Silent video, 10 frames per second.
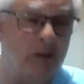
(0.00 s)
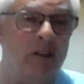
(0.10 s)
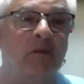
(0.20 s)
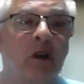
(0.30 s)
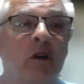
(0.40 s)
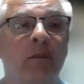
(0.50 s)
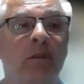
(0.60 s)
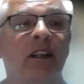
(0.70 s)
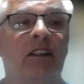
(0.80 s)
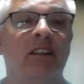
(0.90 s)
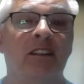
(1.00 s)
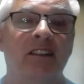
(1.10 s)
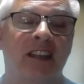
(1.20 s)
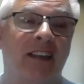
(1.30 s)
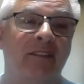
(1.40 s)
were involved in the production of
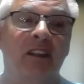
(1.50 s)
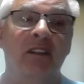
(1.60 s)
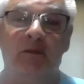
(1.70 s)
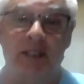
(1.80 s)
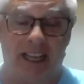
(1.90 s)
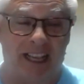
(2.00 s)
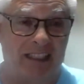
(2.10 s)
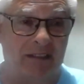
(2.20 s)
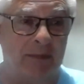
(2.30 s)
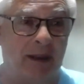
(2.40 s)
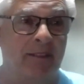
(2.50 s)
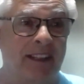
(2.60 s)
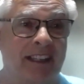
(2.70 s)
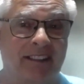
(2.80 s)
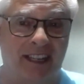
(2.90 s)
this standard, and we asked them about
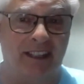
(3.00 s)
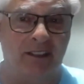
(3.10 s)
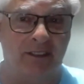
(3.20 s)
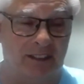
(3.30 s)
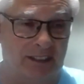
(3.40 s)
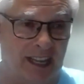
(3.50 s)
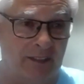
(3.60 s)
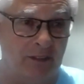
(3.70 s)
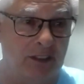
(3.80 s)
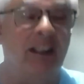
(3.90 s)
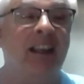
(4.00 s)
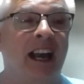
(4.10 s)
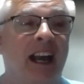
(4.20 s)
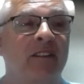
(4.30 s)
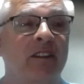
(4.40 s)
the intent of this standard
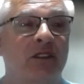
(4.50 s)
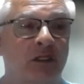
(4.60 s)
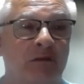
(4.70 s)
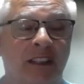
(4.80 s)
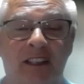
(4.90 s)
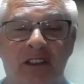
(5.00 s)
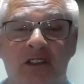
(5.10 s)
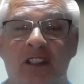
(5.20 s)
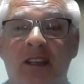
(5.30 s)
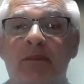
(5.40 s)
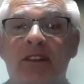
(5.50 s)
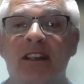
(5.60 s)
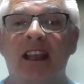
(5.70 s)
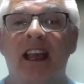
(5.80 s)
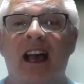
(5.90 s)
and the two relationships,